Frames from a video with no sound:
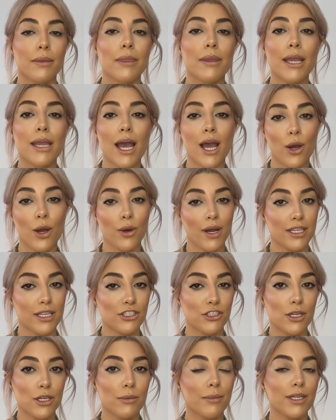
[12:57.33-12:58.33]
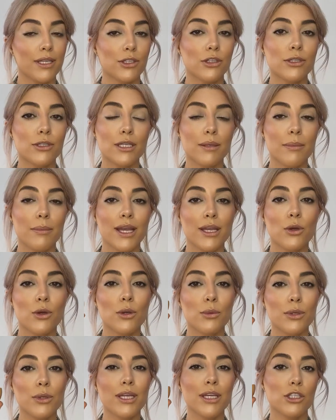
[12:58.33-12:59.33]
Now, I start by using a
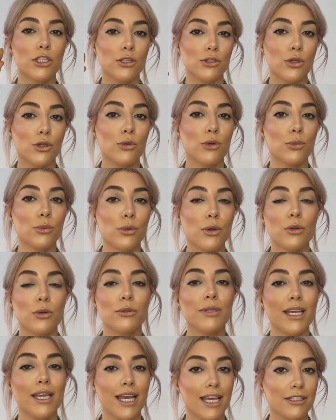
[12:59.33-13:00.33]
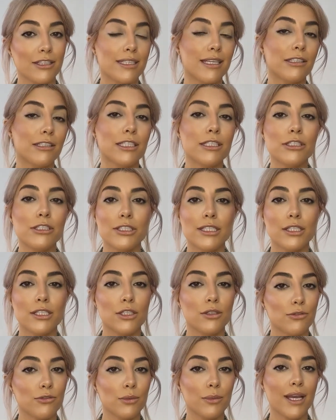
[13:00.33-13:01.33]
micro blender to remove the excess
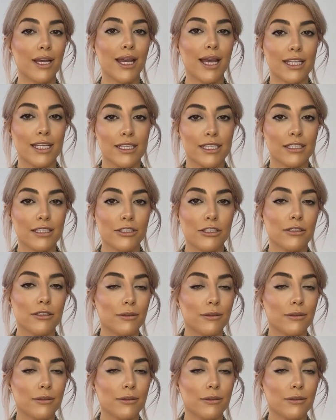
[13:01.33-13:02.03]
concealer from my eyelids.